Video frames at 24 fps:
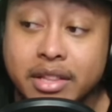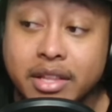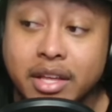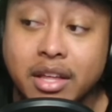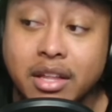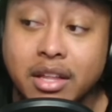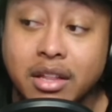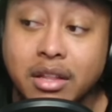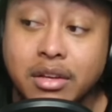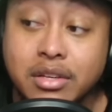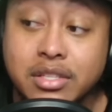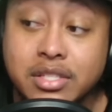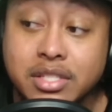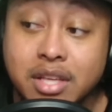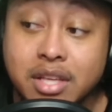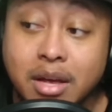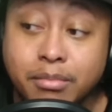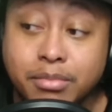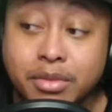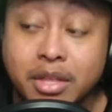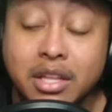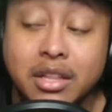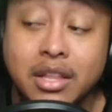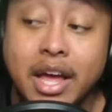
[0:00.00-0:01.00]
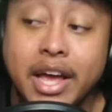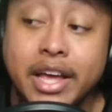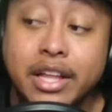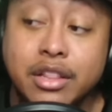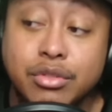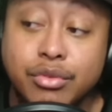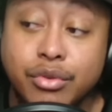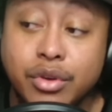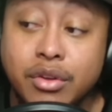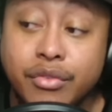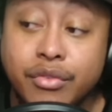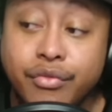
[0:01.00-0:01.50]
that could look something like
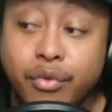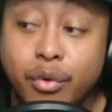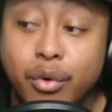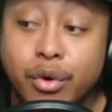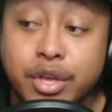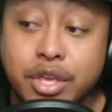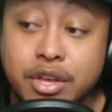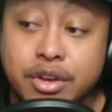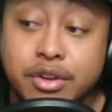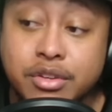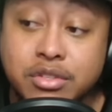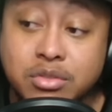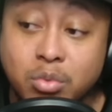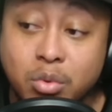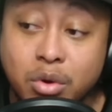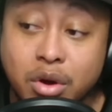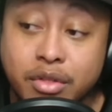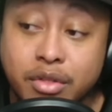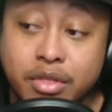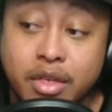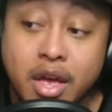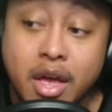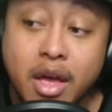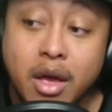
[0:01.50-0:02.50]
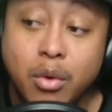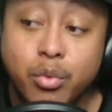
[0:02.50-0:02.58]
three to four years worth